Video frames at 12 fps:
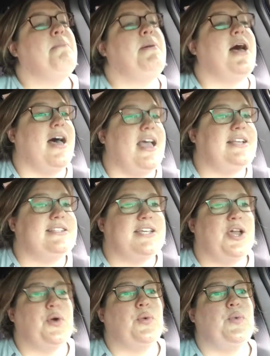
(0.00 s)

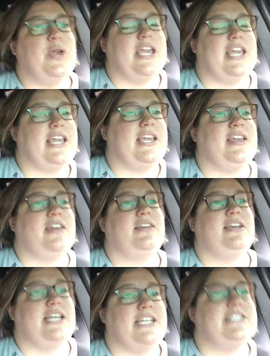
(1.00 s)
but we
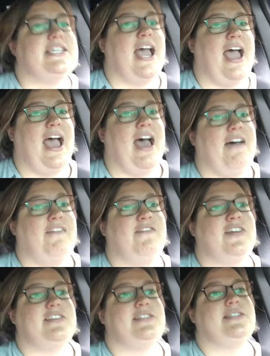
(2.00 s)
need to
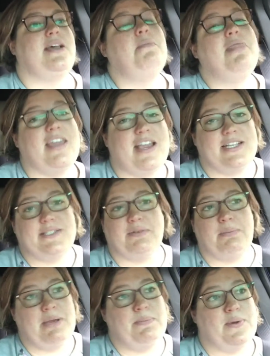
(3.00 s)
have some things
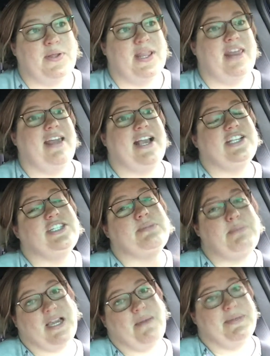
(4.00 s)
for people that they can
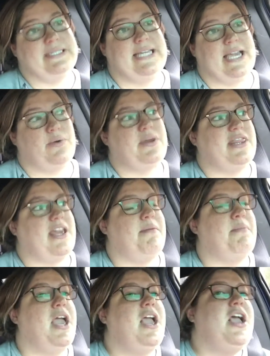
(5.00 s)
just pick up and take with
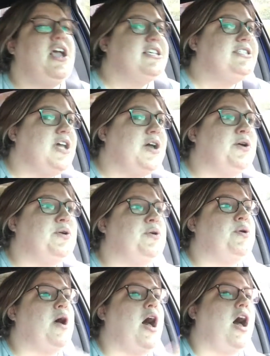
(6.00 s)
them.
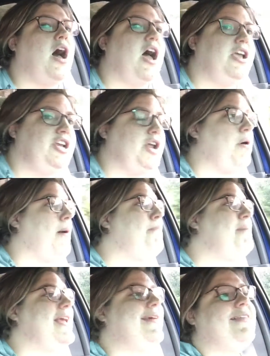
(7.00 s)
So, you know, our
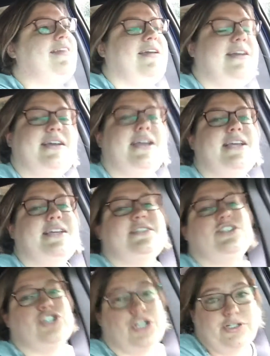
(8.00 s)
big thing
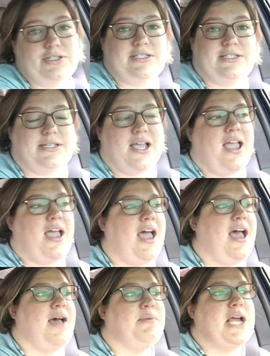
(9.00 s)
is shirts,
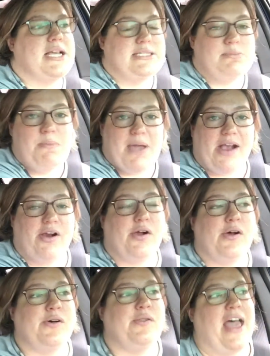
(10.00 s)
custom
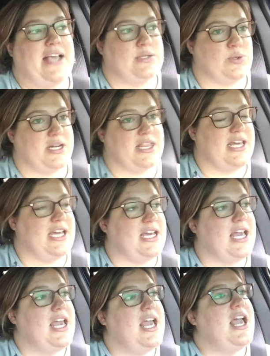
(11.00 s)
apparel, that sort of thing.